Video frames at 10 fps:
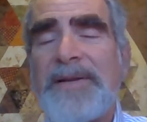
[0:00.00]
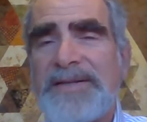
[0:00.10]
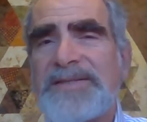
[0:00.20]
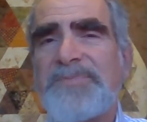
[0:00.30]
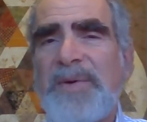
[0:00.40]

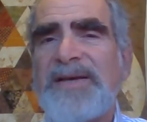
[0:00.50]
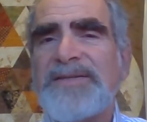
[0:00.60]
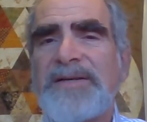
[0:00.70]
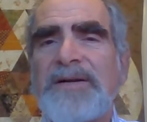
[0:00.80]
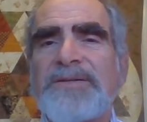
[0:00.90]

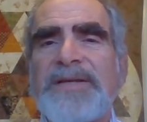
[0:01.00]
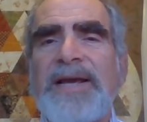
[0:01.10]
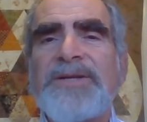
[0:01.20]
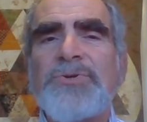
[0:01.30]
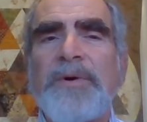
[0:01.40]
space in our
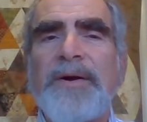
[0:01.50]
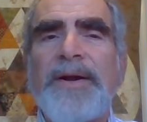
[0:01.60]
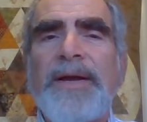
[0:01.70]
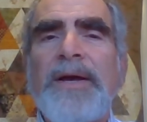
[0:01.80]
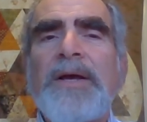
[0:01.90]

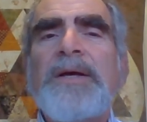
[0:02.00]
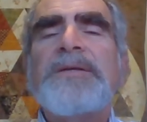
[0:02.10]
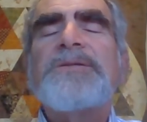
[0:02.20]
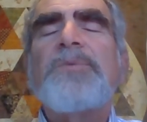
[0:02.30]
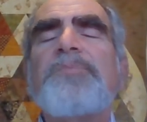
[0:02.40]
sanctuary,
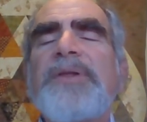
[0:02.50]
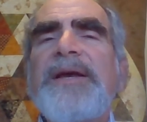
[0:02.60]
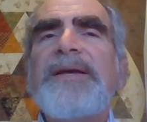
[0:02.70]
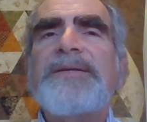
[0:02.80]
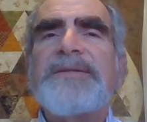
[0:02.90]
so
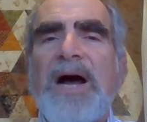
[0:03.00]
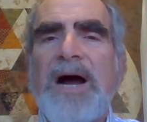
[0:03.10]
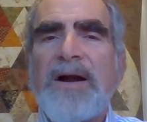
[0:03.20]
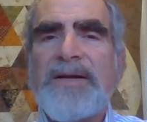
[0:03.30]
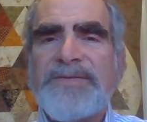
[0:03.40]
please
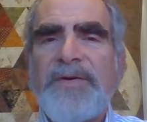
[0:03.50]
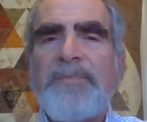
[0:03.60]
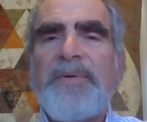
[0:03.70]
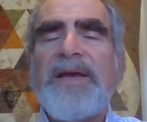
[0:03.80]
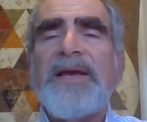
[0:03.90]

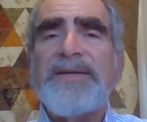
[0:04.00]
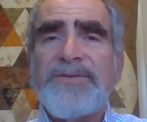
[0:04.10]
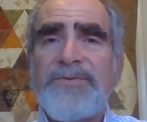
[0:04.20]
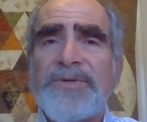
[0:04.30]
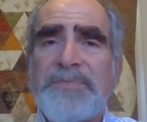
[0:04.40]
RSVP as
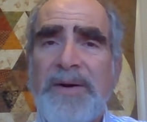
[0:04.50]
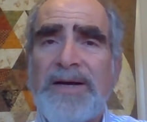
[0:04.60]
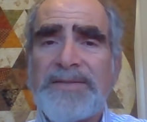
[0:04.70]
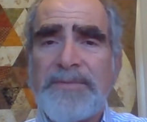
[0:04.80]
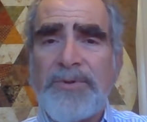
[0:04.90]
soon as
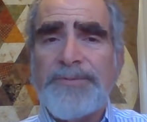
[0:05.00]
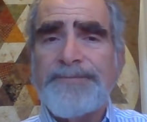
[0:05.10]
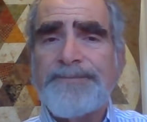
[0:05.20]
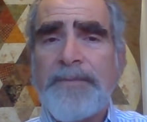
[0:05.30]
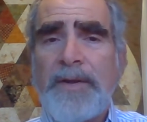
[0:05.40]
possible.
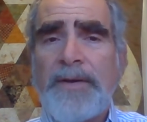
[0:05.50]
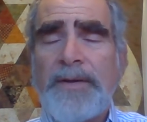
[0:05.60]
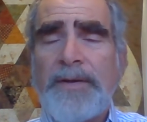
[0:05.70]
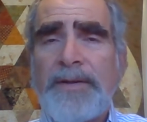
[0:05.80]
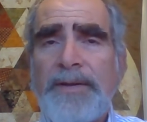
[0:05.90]

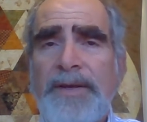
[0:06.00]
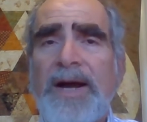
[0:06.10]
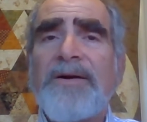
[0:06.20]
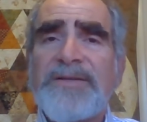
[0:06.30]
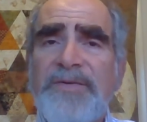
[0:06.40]
The
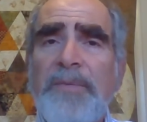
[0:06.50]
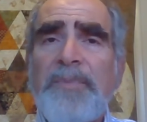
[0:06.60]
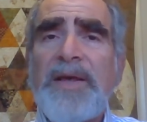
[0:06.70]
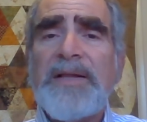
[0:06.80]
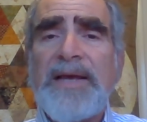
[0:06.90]

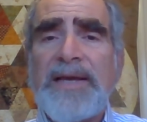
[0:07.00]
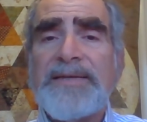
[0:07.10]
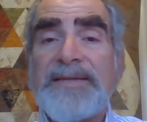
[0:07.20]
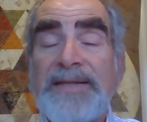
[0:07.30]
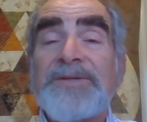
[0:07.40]
RSVP link
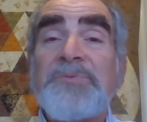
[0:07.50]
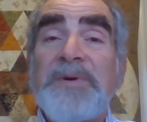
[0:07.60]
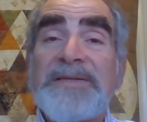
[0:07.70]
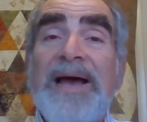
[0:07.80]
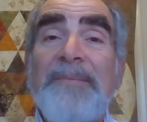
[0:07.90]
is in this
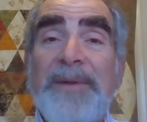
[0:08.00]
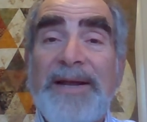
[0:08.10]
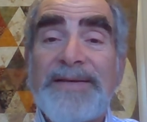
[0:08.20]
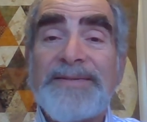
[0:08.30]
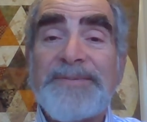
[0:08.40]
week's
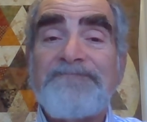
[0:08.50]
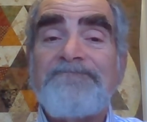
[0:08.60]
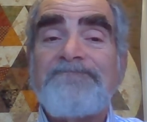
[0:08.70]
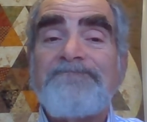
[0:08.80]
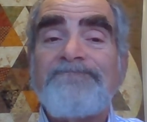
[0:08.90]
happenings.
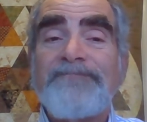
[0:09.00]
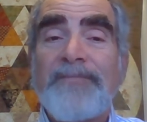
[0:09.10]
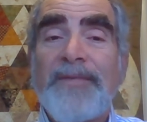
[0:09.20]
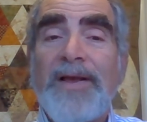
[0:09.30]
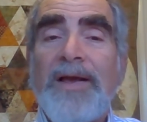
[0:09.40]

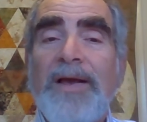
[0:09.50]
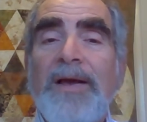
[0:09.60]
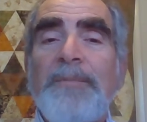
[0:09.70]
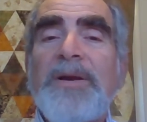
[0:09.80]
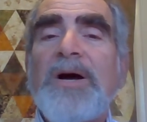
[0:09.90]

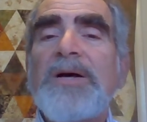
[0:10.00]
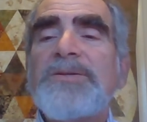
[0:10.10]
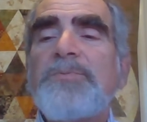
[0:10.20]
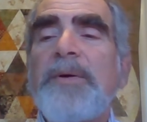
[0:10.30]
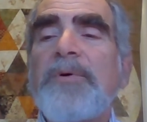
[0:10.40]

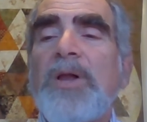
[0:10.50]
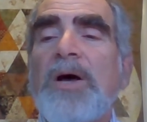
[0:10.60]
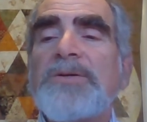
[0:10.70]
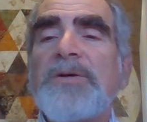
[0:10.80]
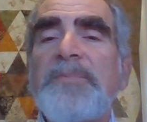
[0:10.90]
Because we will
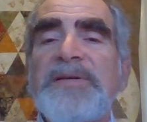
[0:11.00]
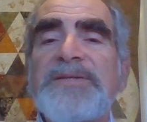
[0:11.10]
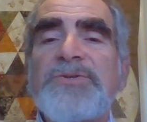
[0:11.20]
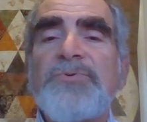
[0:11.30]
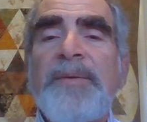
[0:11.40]
also be
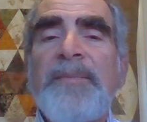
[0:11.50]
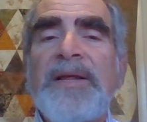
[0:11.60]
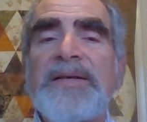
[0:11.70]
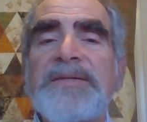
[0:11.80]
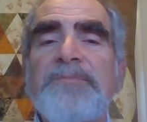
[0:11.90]

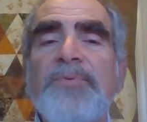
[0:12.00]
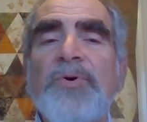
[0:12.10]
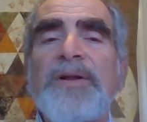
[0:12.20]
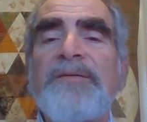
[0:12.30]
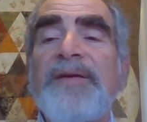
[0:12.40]
streaming this
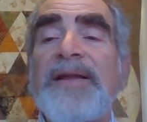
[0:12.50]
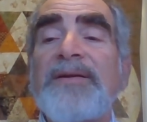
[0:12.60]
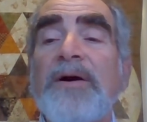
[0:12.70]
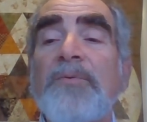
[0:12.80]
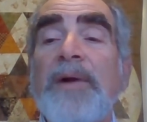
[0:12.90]
important
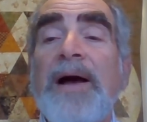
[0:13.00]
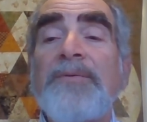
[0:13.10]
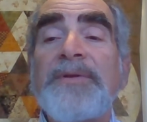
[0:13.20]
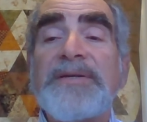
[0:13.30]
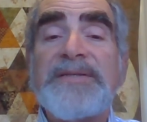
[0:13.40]
event
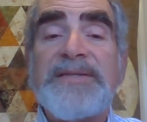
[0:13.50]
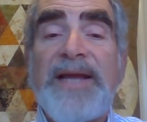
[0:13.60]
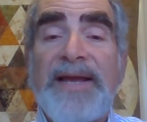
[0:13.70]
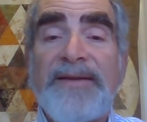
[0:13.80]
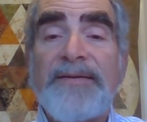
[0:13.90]
around the
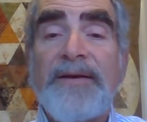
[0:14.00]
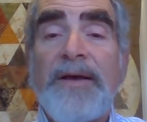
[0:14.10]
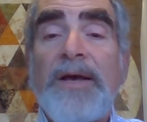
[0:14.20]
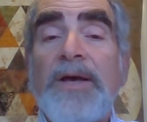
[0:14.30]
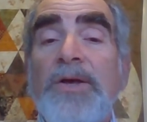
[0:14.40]
state,
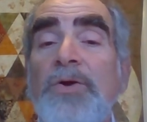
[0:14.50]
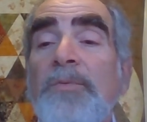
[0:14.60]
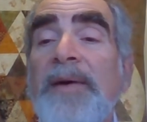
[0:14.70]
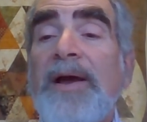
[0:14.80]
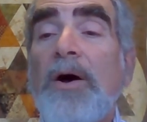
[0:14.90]
you
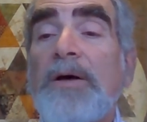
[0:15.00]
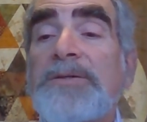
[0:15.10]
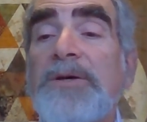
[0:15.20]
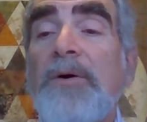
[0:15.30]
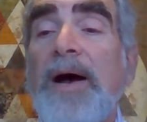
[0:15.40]
may
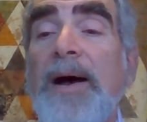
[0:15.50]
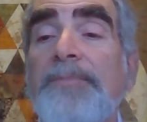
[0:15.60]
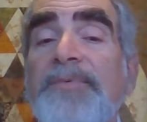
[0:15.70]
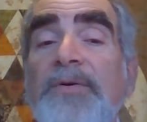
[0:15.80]
also opt